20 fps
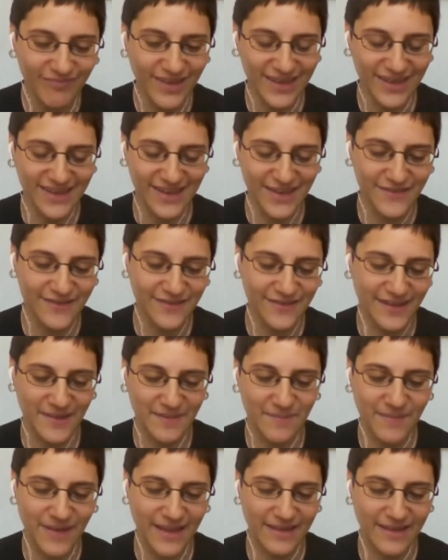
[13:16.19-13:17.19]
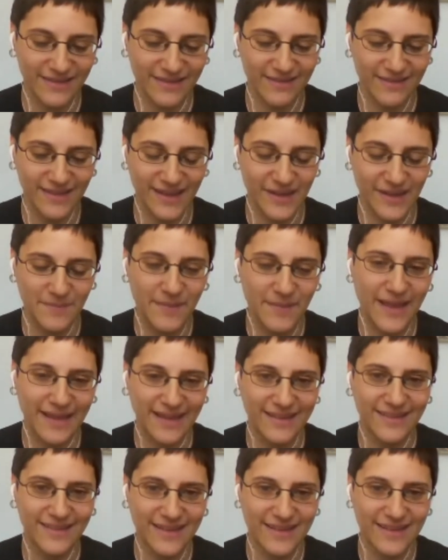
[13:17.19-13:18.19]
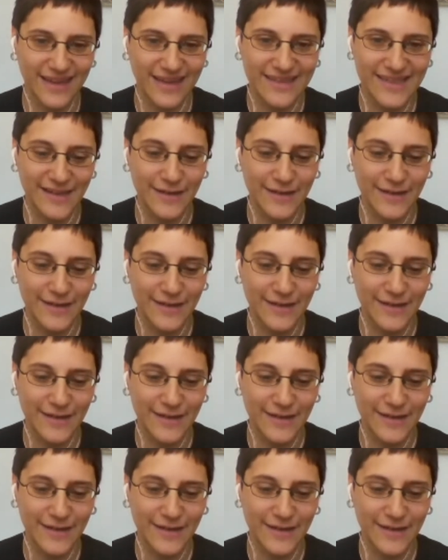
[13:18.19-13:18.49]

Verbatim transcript: like kind of um, um, eggs and, and,